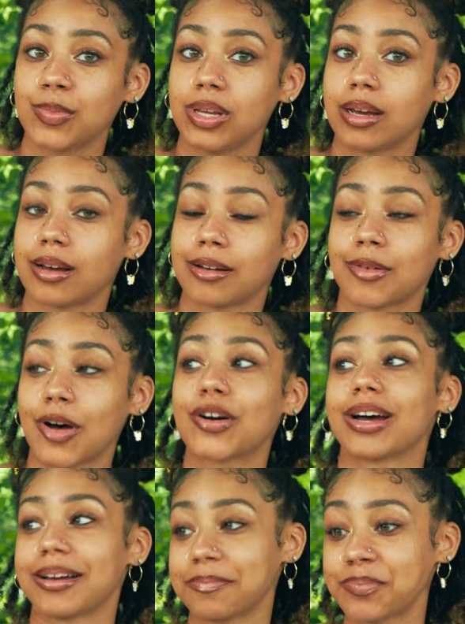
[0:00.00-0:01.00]
Yeah,
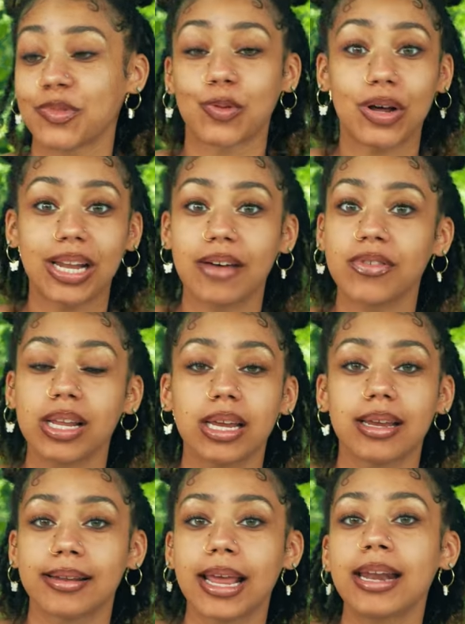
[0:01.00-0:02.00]
okay. Well,
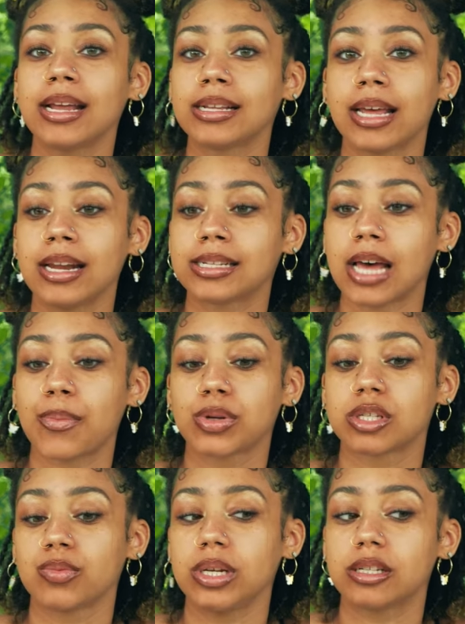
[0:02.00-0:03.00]
definitely any type of
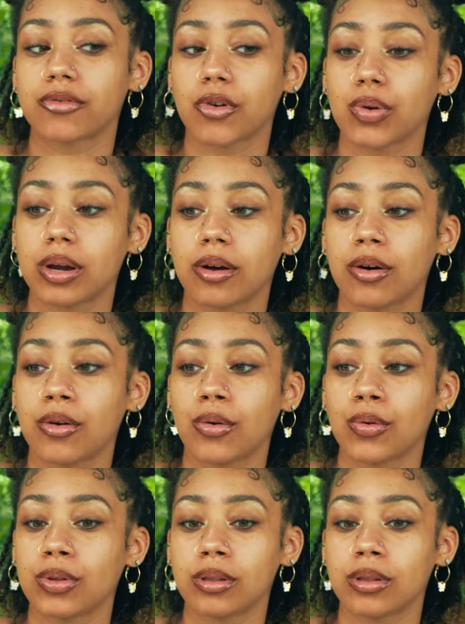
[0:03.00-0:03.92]
sweets for real,